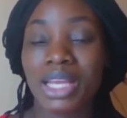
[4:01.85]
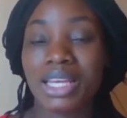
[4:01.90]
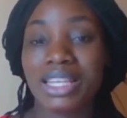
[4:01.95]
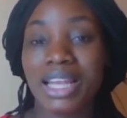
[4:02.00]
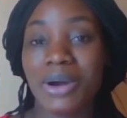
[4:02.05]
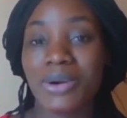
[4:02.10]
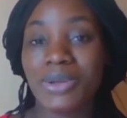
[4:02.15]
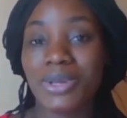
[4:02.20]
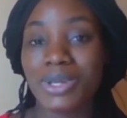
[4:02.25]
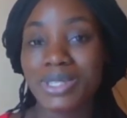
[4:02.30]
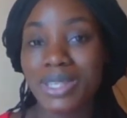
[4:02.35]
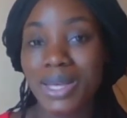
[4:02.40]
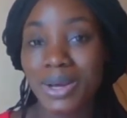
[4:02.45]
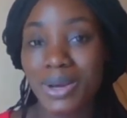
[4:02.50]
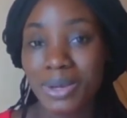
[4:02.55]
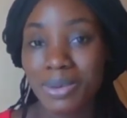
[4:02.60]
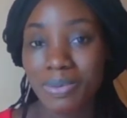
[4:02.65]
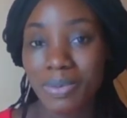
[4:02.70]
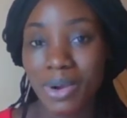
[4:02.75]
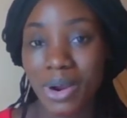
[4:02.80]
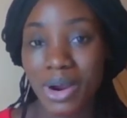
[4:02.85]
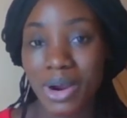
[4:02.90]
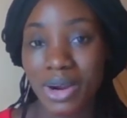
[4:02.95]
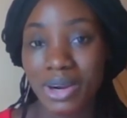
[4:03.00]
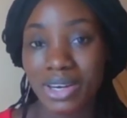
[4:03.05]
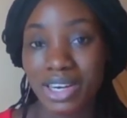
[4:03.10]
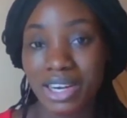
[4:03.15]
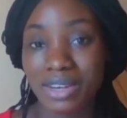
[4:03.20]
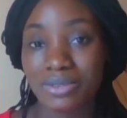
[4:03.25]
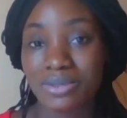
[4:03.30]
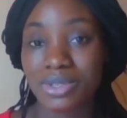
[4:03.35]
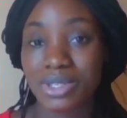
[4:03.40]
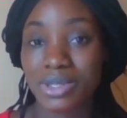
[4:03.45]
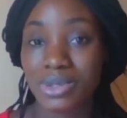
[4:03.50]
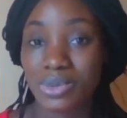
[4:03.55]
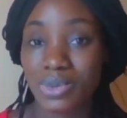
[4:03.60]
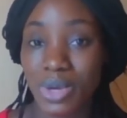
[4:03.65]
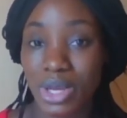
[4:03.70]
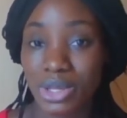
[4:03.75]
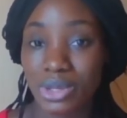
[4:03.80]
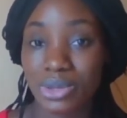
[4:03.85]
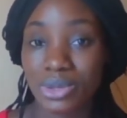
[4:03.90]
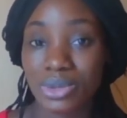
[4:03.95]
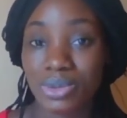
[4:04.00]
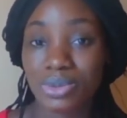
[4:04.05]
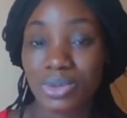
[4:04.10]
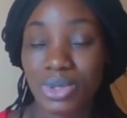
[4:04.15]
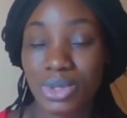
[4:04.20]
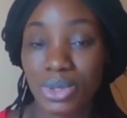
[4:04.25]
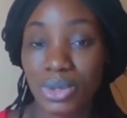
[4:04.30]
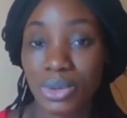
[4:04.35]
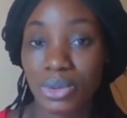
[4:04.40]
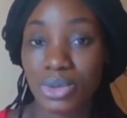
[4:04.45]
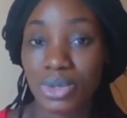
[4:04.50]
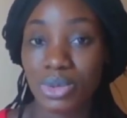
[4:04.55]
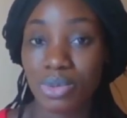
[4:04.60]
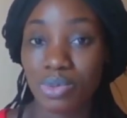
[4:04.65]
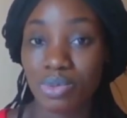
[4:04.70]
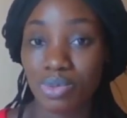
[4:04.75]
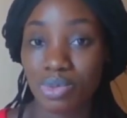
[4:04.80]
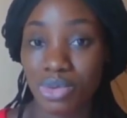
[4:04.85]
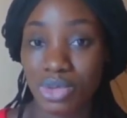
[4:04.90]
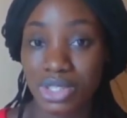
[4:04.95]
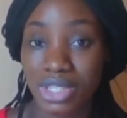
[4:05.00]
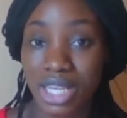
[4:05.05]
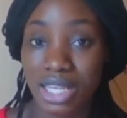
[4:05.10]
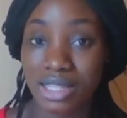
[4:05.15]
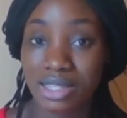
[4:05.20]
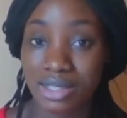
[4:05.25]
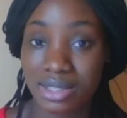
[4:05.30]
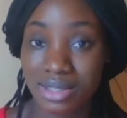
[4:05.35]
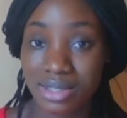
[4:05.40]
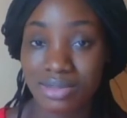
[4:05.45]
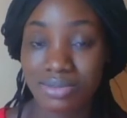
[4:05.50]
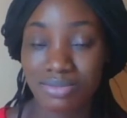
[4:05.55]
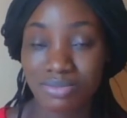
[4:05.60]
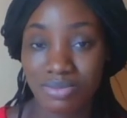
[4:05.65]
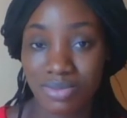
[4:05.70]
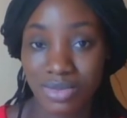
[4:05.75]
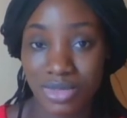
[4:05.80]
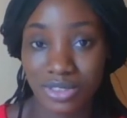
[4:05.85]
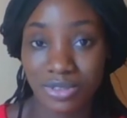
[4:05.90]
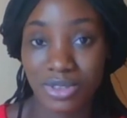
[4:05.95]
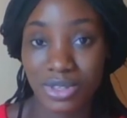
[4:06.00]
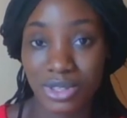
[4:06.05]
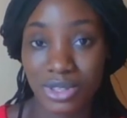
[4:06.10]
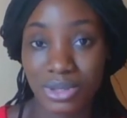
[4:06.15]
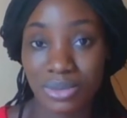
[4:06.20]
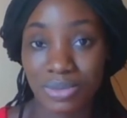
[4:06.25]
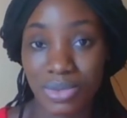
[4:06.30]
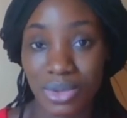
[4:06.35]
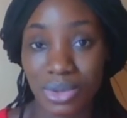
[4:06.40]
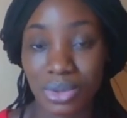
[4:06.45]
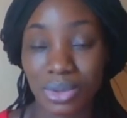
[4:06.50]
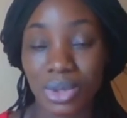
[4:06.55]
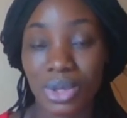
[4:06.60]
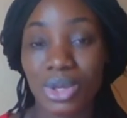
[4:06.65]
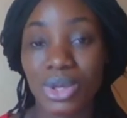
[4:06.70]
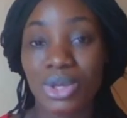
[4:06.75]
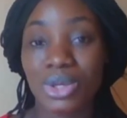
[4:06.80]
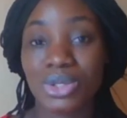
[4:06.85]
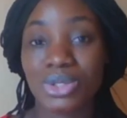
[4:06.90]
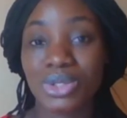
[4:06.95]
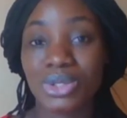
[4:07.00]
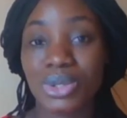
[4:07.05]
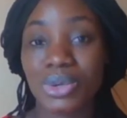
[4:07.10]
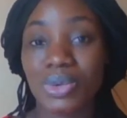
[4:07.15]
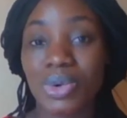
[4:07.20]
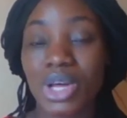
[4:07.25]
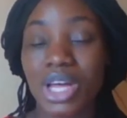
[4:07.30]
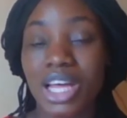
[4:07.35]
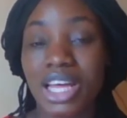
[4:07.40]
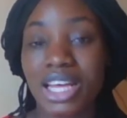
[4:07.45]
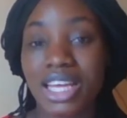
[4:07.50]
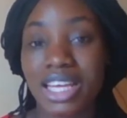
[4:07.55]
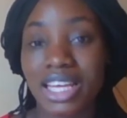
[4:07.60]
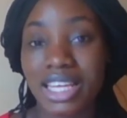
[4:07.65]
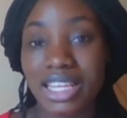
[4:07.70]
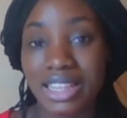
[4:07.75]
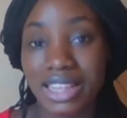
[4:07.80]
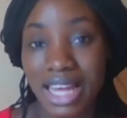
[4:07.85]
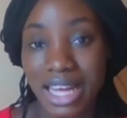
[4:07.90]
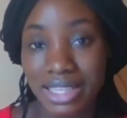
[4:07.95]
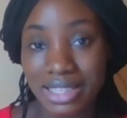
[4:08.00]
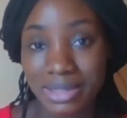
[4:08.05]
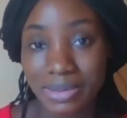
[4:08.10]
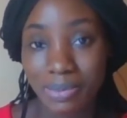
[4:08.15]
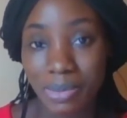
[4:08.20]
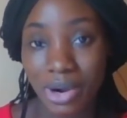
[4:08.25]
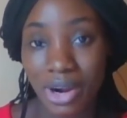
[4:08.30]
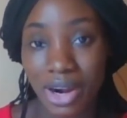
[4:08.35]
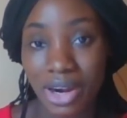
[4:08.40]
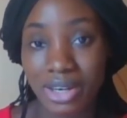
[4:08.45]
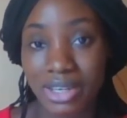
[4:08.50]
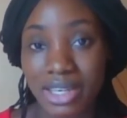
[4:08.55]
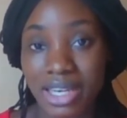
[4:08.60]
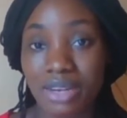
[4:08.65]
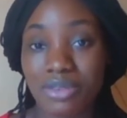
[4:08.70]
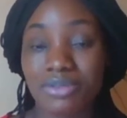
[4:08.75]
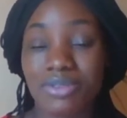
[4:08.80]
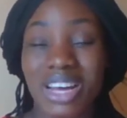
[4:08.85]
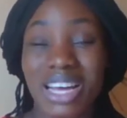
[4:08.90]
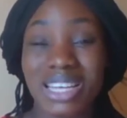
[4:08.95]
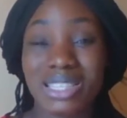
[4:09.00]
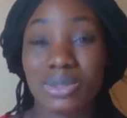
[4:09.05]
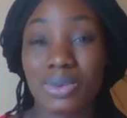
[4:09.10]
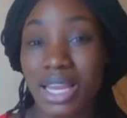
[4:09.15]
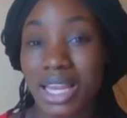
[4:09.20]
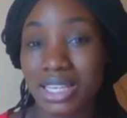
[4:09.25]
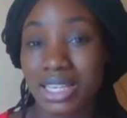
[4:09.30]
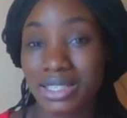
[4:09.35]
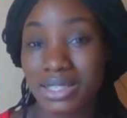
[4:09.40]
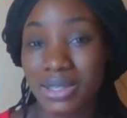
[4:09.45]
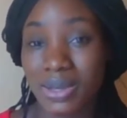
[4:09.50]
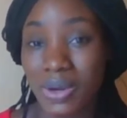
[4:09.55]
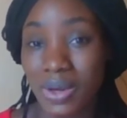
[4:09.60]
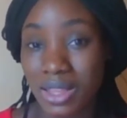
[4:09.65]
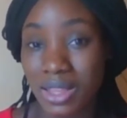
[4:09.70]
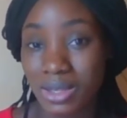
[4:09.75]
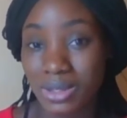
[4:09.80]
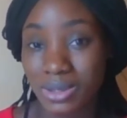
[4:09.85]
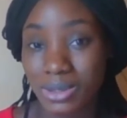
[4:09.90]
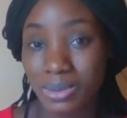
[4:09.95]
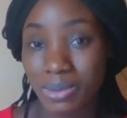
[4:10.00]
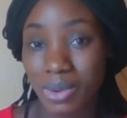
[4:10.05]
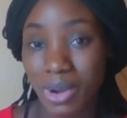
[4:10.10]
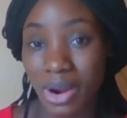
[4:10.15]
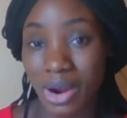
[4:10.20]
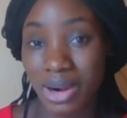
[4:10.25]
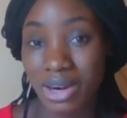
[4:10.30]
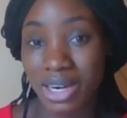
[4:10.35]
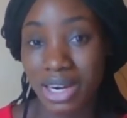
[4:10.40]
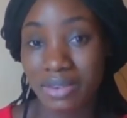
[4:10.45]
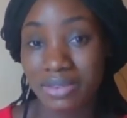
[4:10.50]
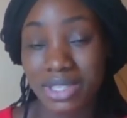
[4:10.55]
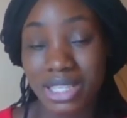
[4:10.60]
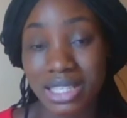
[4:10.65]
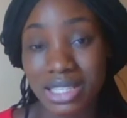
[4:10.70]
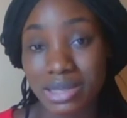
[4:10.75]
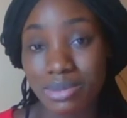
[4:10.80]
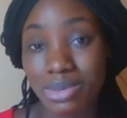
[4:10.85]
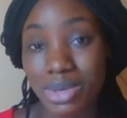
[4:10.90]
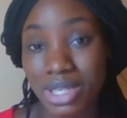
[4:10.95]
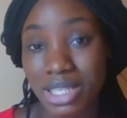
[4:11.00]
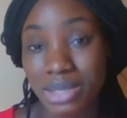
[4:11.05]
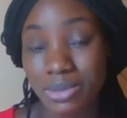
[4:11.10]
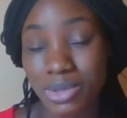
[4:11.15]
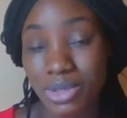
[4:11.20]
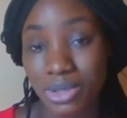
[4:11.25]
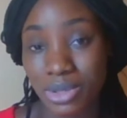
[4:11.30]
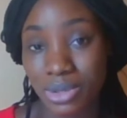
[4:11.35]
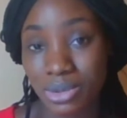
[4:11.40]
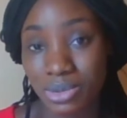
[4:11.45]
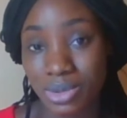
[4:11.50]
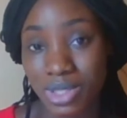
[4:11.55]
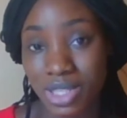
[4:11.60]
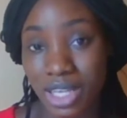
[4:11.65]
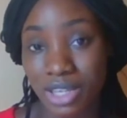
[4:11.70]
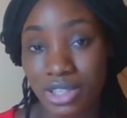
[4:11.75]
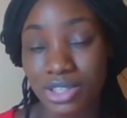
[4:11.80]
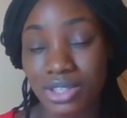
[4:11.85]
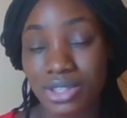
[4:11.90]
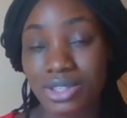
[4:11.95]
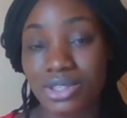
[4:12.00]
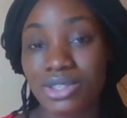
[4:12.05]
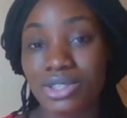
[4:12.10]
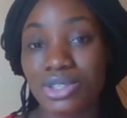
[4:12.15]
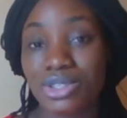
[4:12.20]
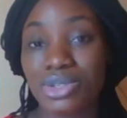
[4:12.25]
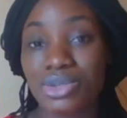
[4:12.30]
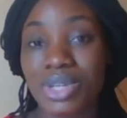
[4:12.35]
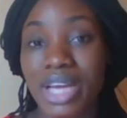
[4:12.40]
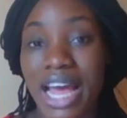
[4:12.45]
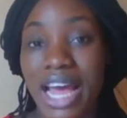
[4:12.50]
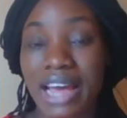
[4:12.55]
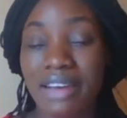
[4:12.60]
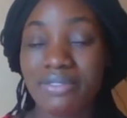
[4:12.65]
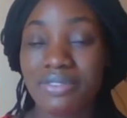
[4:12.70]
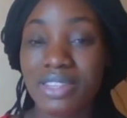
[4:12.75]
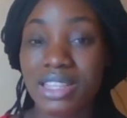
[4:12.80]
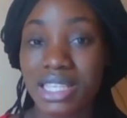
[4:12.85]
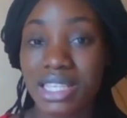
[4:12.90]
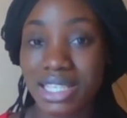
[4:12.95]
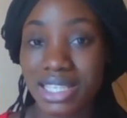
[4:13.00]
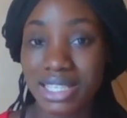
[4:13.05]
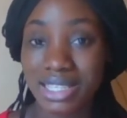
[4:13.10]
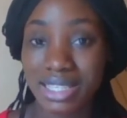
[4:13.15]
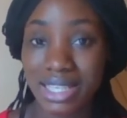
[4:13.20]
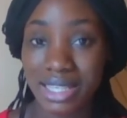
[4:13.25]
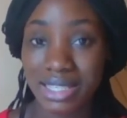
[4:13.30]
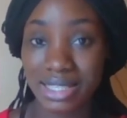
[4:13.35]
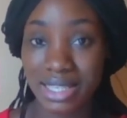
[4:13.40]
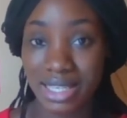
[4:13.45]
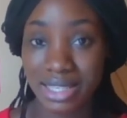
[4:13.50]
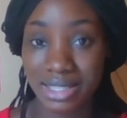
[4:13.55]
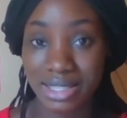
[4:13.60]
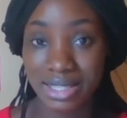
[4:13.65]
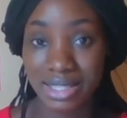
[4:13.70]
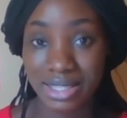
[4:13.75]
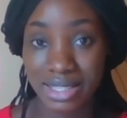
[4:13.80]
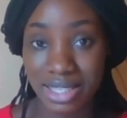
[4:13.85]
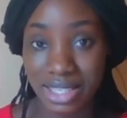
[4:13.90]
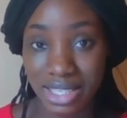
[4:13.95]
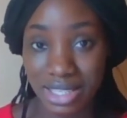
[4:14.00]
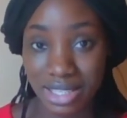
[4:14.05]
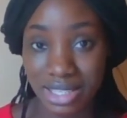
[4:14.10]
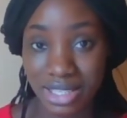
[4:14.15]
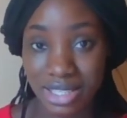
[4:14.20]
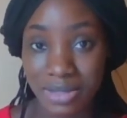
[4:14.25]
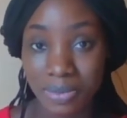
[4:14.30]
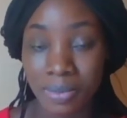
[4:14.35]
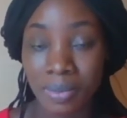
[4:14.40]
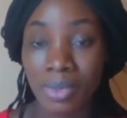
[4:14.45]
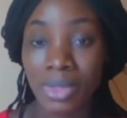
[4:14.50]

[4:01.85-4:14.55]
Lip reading: Now your second paragraph is where you present the first view. So that paragraph, as well as the other 2 paragraphs in the body section, should have 3 sentences each.